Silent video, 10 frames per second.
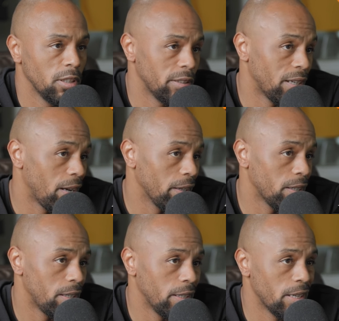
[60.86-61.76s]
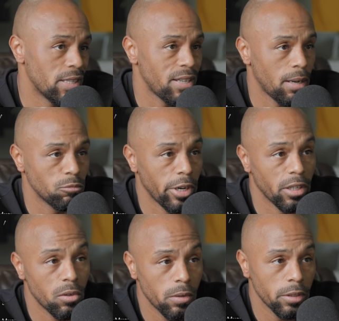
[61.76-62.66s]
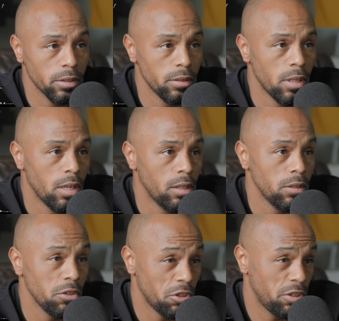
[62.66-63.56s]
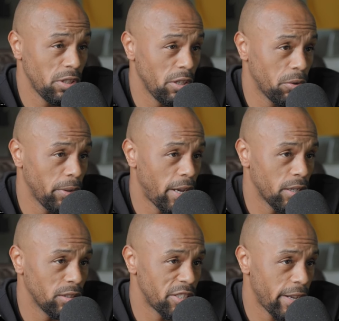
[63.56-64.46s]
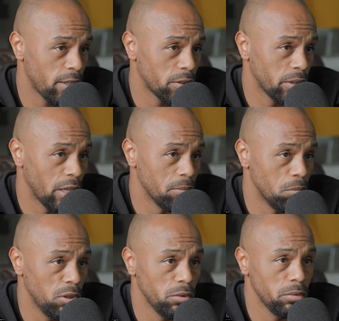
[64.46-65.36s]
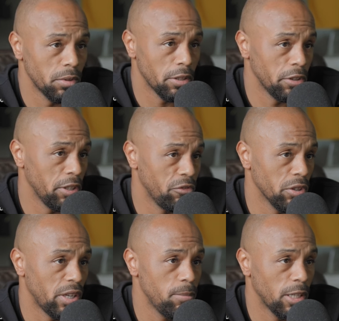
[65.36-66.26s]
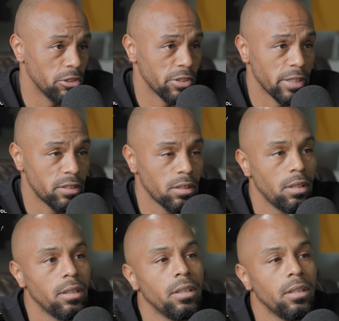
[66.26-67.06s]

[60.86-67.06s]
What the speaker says: click the icon in the top right corner. You should see create a channel in blue underneath your email address.